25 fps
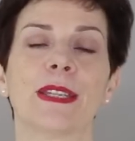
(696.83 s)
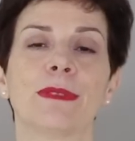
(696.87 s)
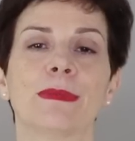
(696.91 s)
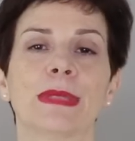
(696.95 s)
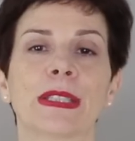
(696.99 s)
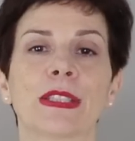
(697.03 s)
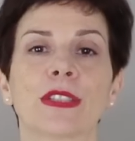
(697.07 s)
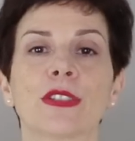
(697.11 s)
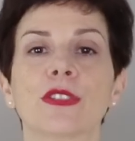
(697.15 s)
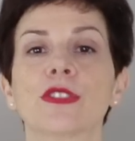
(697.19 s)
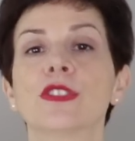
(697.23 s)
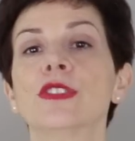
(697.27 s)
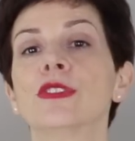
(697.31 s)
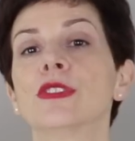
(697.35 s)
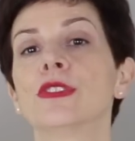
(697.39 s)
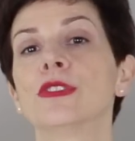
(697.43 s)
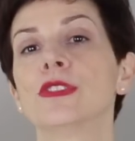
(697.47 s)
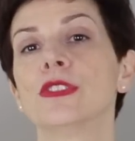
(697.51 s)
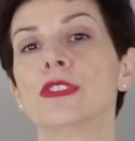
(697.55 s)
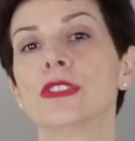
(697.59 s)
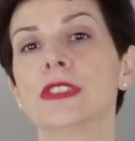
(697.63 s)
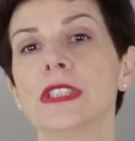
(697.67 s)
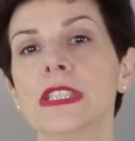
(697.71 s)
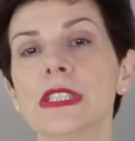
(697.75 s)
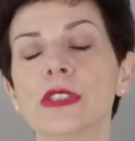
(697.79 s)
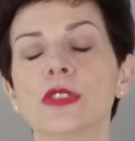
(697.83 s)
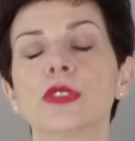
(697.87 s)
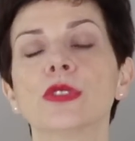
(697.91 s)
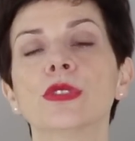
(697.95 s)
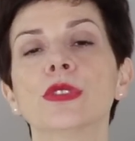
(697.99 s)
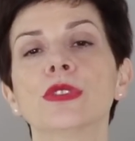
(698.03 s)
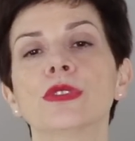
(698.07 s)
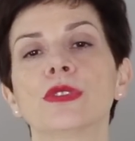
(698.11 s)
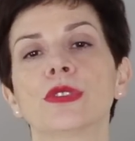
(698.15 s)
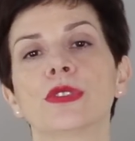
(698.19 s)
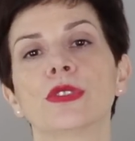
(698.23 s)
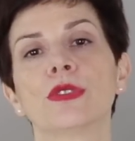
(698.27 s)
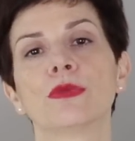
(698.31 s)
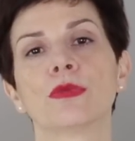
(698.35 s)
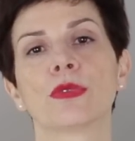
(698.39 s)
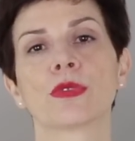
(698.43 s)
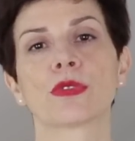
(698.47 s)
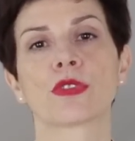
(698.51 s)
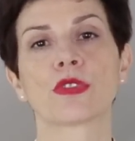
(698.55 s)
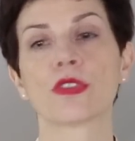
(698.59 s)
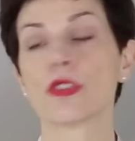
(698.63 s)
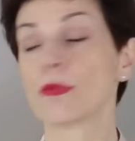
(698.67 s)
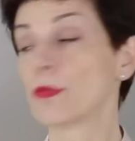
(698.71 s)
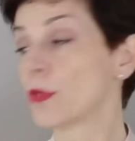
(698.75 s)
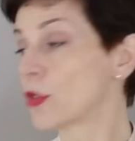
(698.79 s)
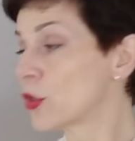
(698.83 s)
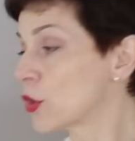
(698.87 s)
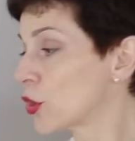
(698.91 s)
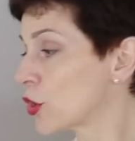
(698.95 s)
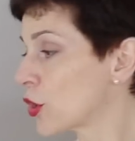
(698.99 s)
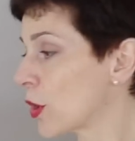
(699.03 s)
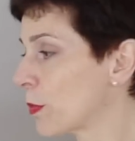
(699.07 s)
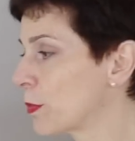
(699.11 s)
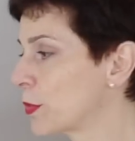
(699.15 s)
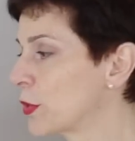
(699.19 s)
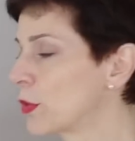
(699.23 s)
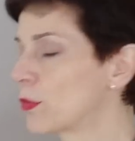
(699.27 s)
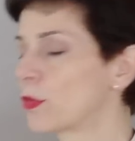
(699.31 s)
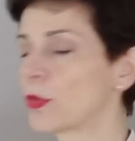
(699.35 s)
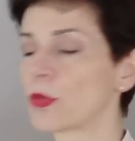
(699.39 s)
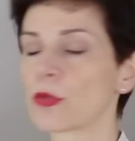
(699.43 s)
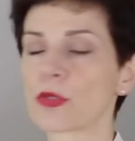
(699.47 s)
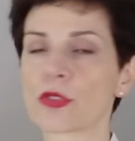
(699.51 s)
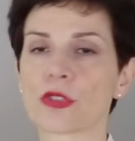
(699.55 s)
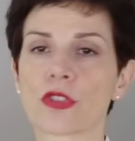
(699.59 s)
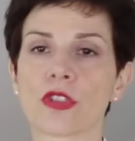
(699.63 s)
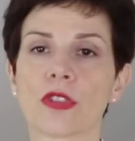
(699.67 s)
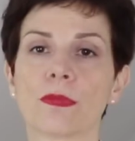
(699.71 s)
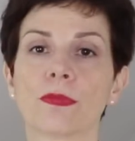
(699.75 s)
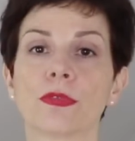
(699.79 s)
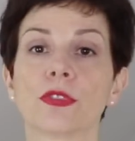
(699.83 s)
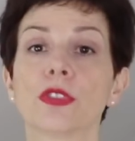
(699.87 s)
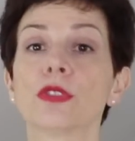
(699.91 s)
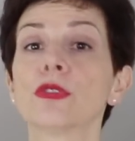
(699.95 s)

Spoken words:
Because, you know, you need to go into your wardrobe, shop your wardrobe.